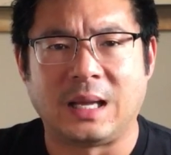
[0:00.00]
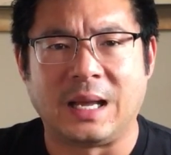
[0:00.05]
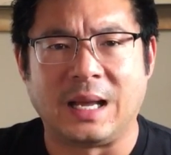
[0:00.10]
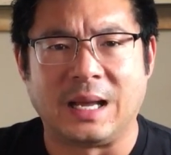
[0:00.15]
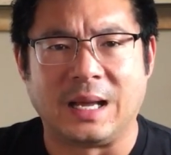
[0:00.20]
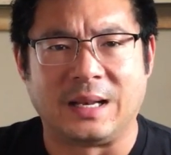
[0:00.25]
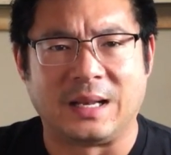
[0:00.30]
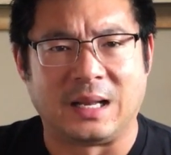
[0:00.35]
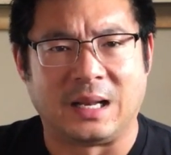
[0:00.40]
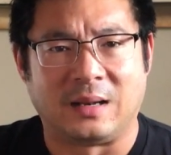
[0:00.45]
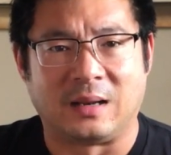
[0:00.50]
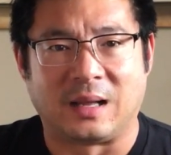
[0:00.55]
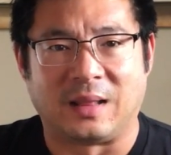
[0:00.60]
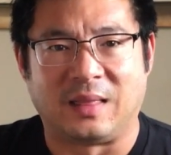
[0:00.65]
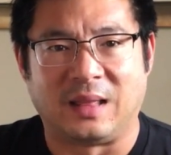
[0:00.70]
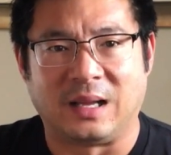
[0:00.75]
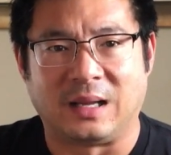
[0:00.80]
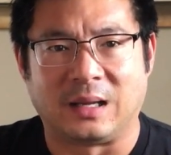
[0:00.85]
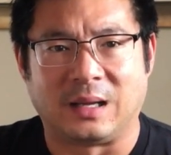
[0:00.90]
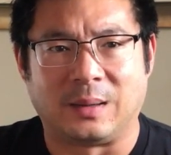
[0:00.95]
And then I
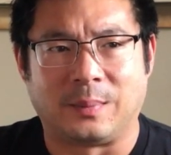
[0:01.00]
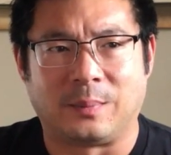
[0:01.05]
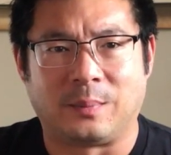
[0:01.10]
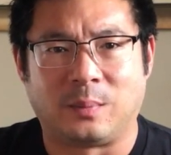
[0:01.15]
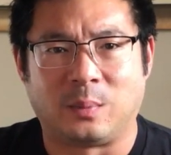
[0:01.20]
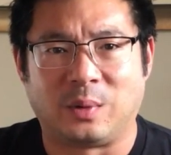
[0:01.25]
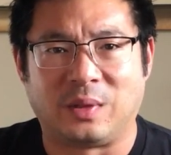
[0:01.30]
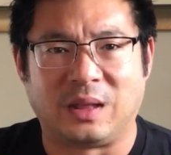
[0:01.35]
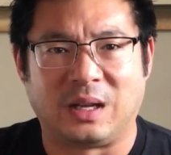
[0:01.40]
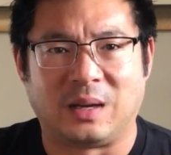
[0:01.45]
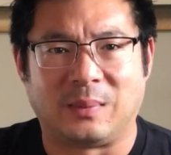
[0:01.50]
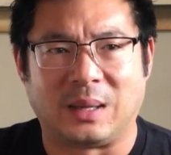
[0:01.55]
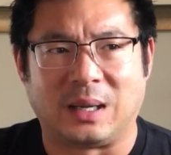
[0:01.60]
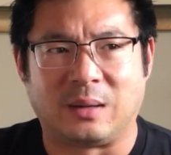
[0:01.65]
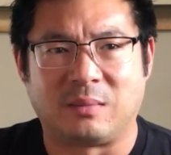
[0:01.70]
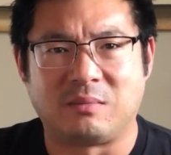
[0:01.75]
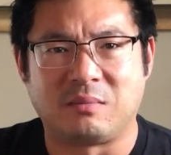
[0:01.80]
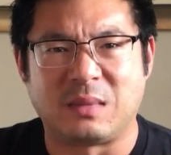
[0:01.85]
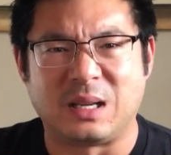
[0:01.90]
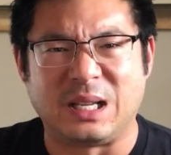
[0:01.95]
think within
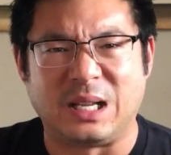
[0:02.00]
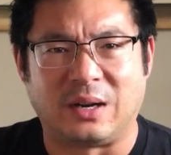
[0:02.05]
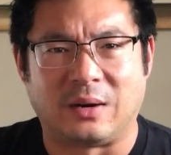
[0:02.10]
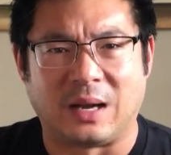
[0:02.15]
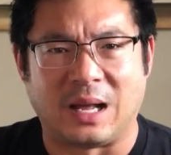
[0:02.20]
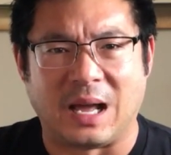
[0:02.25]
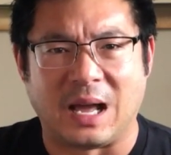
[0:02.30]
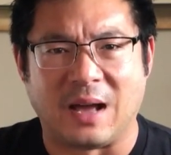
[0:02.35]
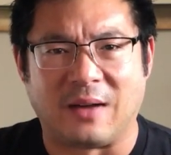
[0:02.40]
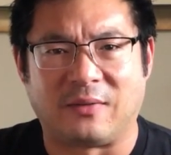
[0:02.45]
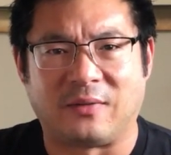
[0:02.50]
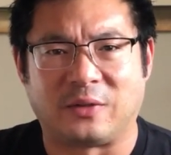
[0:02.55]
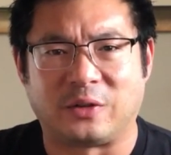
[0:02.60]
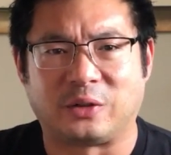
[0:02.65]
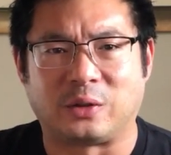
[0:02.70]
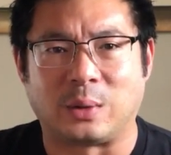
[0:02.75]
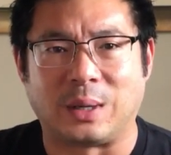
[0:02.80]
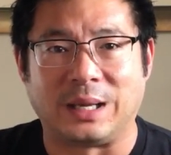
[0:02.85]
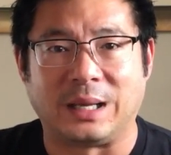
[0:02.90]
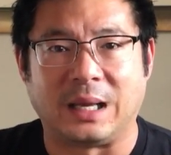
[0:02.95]
about a year and a half or
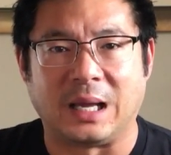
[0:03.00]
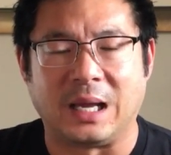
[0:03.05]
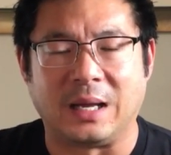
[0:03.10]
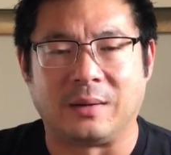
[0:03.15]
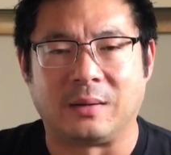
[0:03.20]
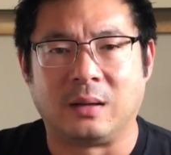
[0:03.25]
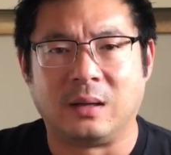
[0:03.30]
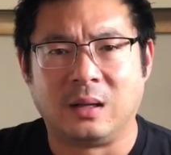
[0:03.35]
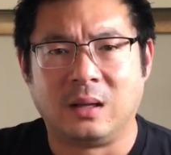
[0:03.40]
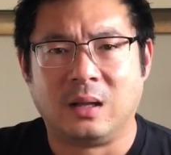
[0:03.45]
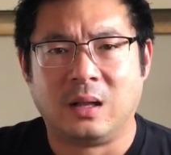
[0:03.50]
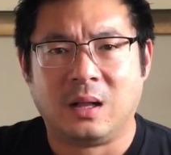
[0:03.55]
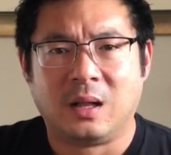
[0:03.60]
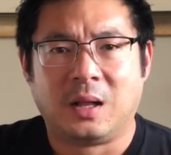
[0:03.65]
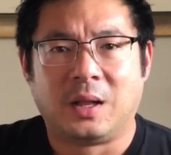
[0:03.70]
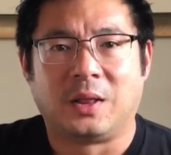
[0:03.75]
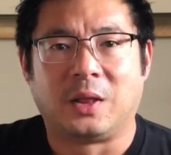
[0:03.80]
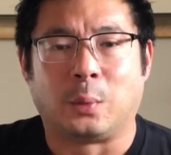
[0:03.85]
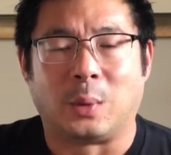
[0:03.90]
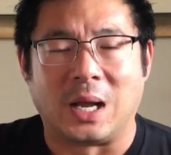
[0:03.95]
so, I gained
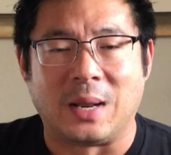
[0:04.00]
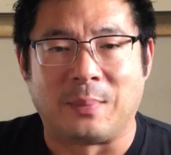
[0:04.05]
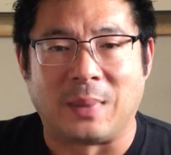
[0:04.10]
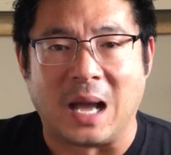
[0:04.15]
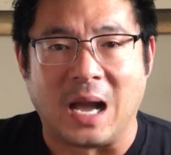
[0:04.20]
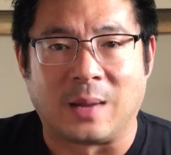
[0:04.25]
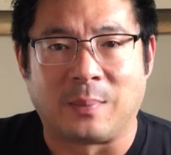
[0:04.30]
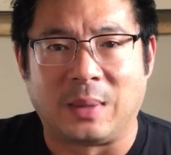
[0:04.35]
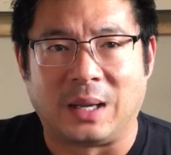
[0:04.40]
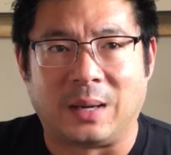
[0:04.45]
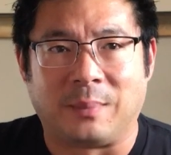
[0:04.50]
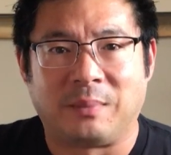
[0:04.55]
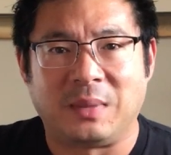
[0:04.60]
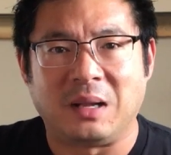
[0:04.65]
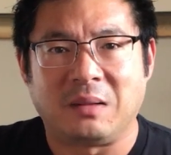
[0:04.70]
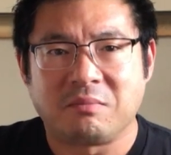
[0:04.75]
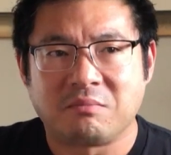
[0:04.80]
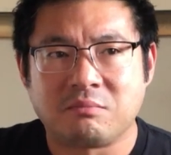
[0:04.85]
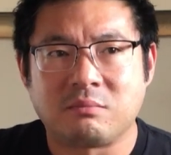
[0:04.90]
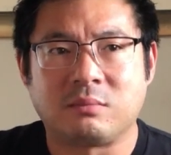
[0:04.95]
the weight back. But
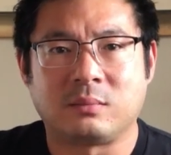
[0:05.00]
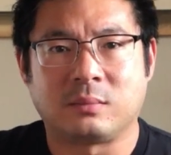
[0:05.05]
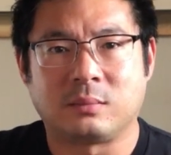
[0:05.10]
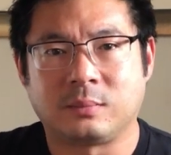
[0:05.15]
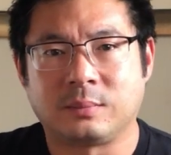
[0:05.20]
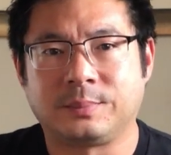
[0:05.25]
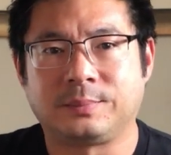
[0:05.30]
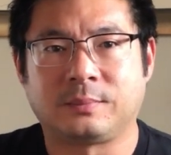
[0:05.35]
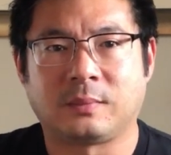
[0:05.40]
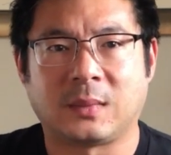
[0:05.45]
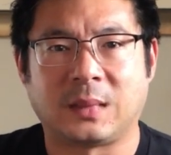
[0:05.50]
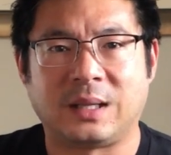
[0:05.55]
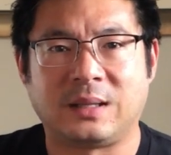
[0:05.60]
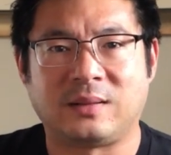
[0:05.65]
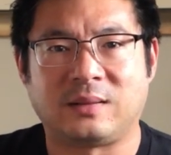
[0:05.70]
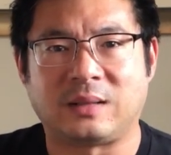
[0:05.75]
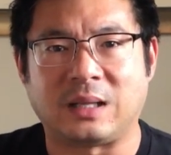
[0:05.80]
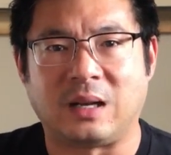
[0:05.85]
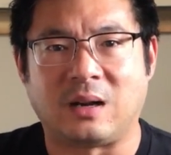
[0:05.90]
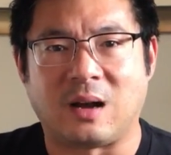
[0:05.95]
yeah, it
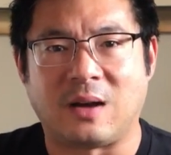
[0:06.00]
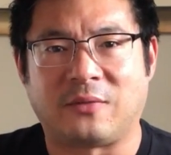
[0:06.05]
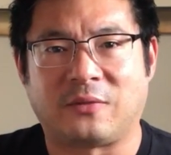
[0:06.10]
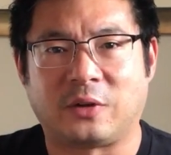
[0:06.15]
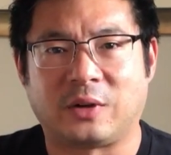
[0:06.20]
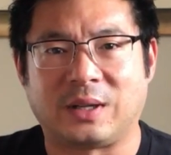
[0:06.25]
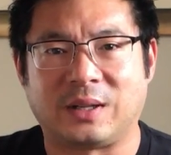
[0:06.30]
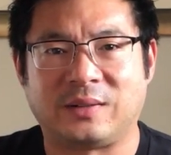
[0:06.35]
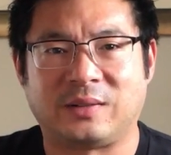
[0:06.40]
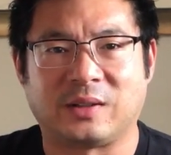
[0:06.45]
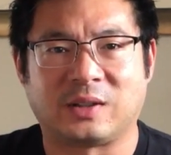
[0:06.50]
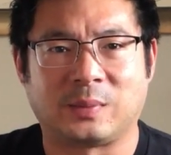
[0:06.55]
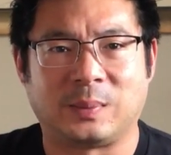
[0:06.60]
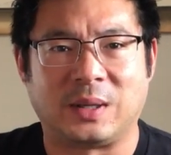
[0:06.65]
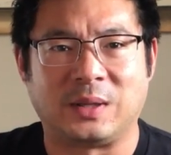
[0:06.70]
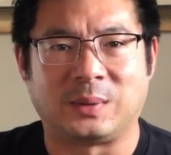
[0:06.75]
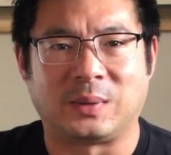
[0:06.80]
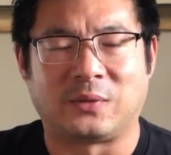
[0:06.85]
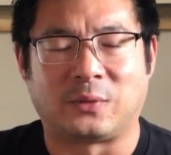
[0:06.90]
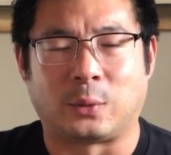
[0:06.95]
stayed off for a good 6
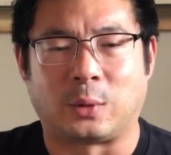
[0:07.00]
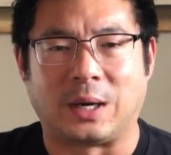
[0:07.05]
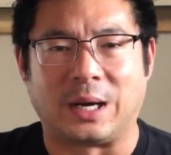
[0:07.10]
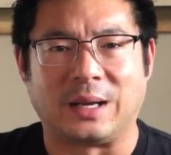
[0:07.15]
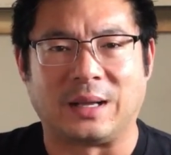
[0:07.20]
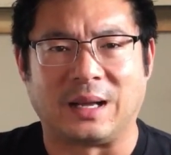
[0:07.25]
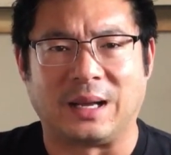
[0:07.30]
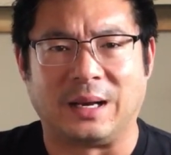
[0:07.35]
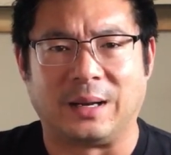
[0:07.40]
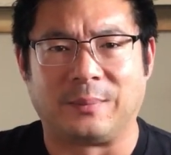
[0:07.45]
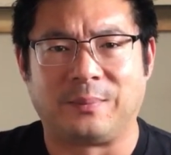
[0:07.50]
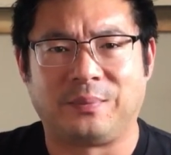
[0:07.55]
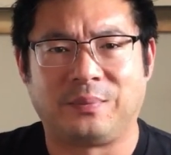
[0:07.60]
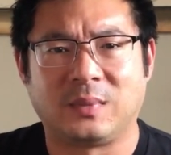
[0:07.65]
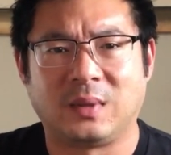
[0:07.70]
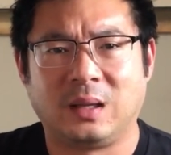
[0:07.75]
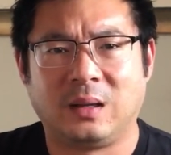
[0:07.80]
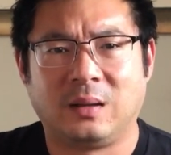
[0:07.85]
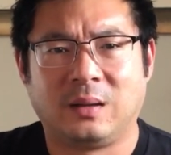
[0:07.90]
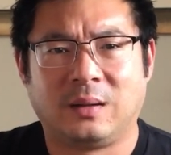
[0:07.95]
months before I kind of
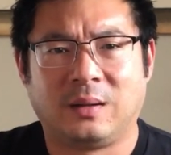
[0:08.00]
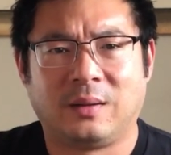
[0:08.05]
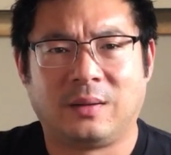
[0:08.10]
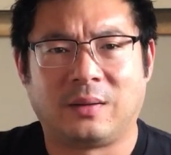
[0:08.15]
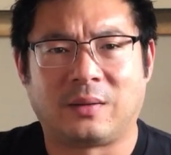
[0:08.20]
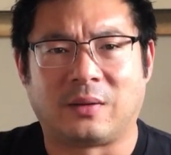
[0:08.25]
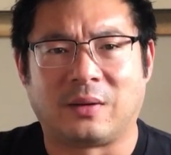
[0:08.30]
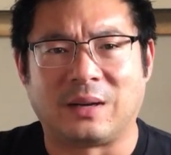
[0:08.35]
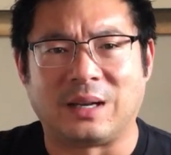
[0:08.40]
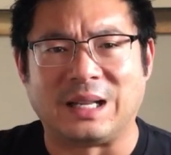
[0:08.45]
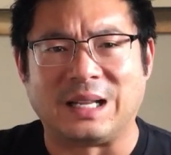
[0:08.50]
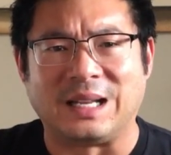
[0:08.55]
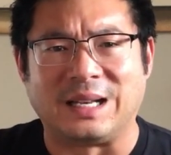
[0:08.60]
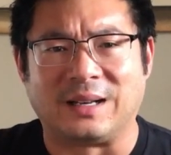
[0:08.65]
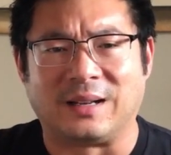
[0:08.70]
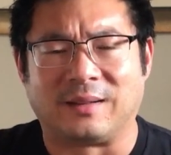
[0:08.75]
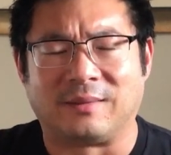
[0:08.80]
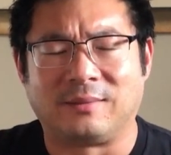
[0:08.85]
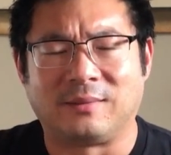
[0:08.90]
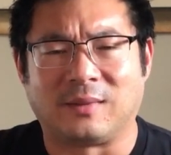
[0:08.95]
started
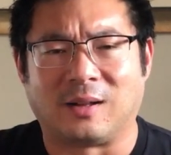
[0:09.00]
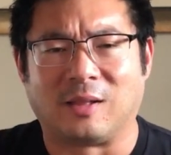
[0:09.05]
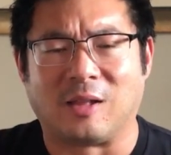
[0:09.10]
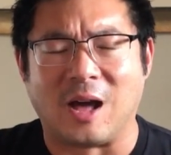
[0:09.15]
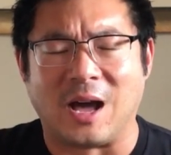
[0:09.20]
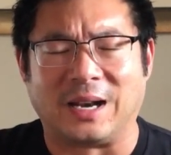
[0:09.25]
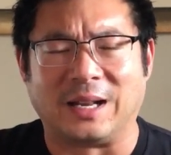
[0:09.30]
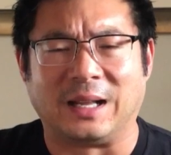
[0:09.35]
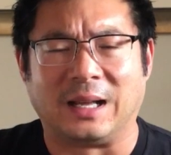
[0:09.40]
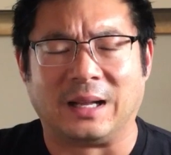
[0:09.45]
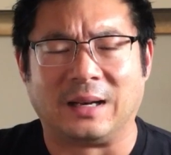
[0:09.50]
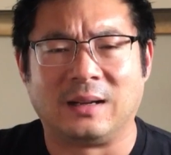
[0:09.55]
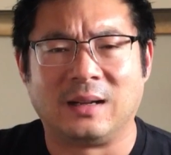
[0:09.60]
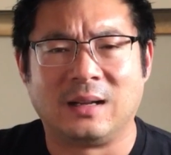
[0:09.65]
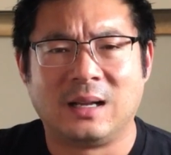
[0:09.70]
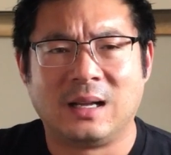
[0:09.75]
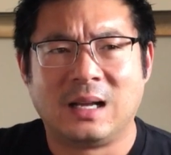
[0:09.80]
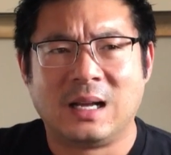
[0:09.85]
eating a lot again.